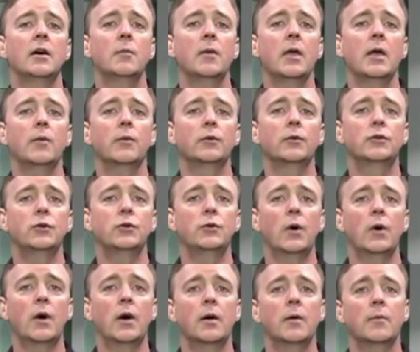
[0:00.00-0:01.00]
uh, be able
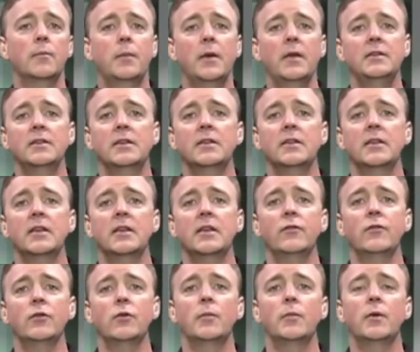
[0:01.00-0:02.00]
to uh, basically
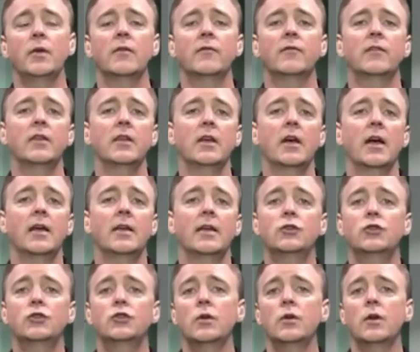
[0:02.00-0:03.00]
give you a bit of the uh,
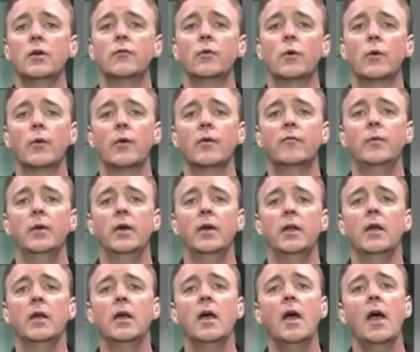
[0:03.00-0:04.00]
history of where we've
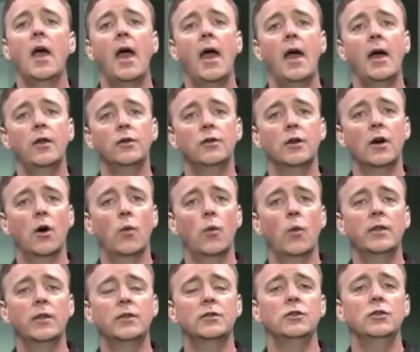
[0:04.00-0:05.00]
been and uh,
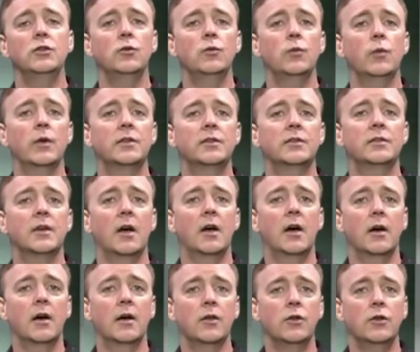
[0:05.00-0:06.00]
what's new, what's
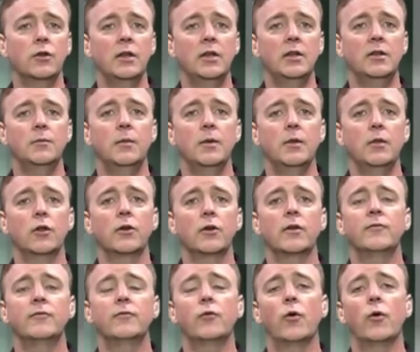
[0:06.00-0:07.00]
uh, you need to be
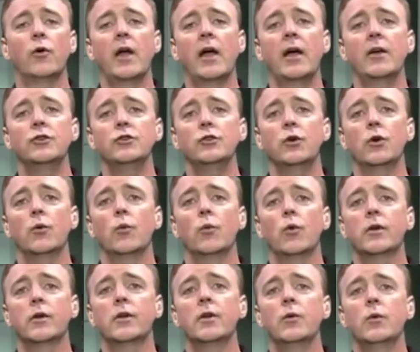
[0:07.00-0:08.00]
looking for as you are
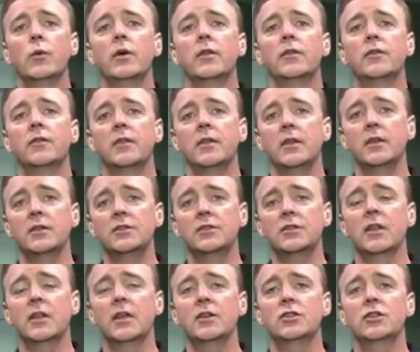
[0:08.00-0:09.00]
working with the
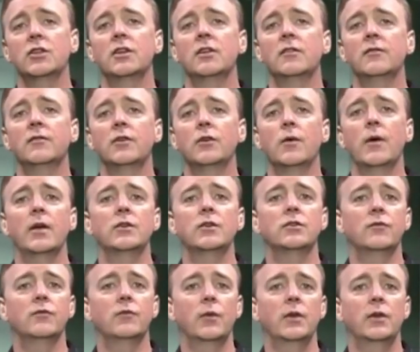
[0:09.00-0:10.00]
installation and
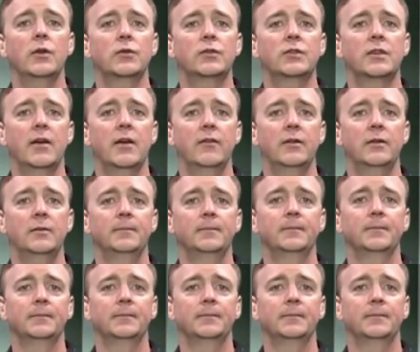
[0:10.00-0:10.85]
configuration of Windows 7.